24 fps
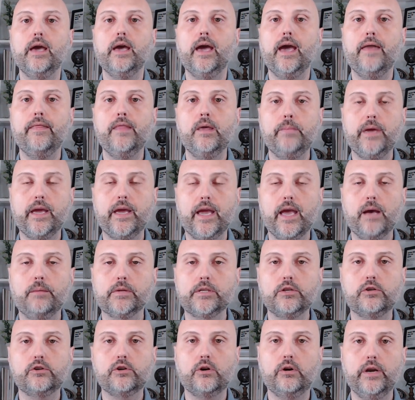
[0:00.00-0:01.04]
and then being
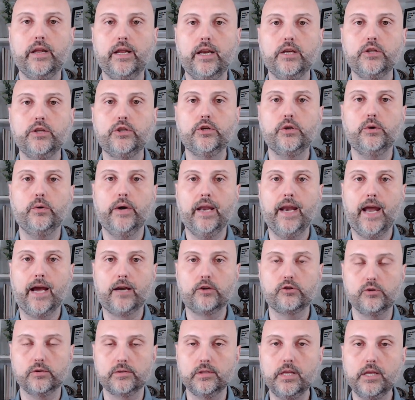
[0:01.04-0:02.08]
able to turn it into an
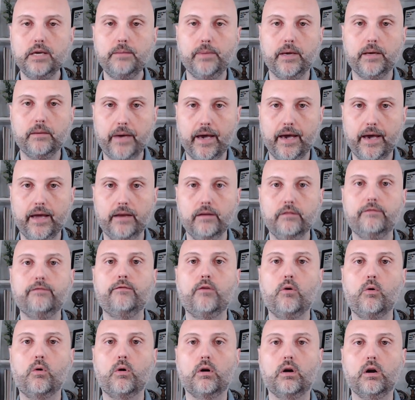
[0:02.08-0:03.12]
extra sleeping bed
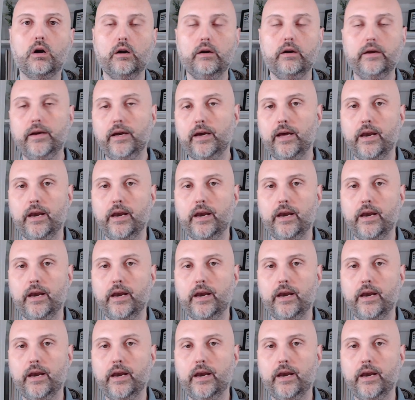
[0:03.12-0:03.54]
for